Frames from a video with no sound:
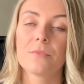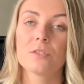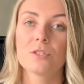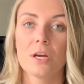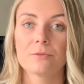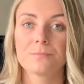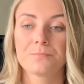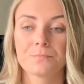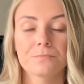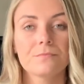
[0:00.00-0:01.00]
So,
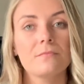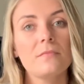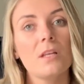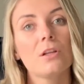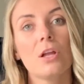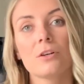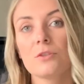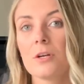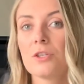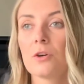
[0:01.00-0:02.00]
long
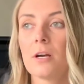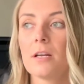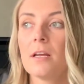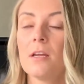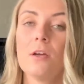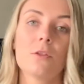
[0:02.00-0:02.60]
story short,